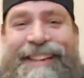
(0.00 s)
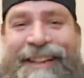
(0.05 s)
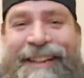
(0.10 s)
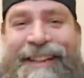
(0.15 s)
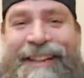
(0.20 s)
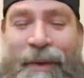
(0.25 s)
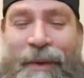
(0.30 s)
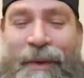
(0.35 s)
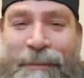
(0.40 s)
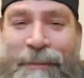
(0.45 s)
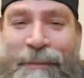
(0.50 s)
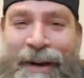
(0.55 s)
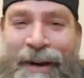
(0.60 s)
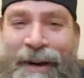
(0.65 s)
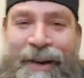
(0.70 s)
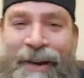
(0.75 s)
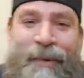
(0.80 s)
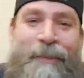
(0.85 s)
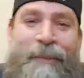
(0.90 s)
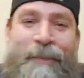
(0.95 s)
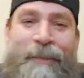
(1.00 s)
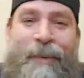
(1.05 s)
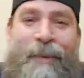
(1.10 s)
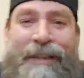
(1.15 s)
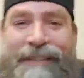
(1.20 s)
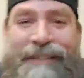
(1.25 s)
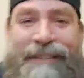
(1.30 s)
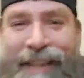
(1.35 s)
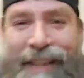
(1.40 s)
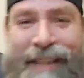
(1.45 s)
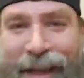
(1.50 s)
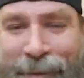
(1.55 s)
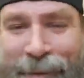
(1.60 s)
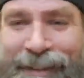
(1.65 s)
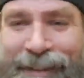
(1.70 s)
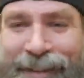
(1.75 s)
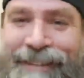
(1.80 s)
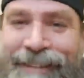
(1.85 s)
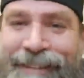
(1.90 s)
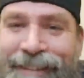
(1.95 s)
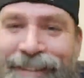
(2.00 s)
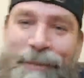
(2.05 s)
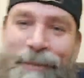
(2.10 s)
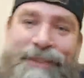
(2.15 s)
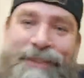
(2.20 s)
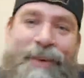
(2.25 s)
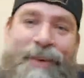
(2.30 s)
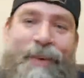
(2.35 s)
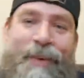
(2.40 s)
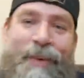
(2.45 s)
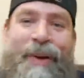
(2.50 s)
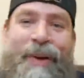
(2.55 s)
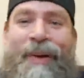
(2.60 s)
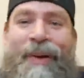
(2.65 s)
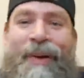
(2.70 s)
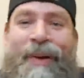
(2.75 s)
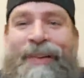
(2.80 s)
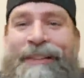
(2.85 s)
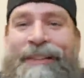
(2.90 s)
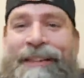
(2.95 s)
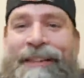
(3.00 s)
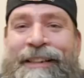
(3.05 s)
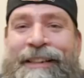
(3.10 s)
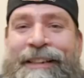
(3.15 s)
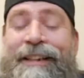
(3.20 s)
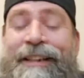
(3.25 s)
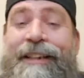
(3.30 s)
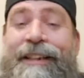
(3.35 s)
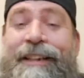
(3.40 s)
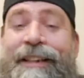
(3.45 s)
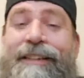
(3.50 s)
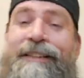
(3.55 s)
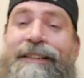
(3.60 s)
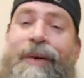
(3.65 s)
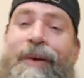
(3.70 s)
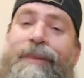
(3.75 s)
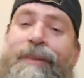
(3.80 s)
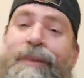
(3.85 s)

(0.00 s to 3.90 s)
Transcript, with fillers: what the paranormal? What's up? What's going on? So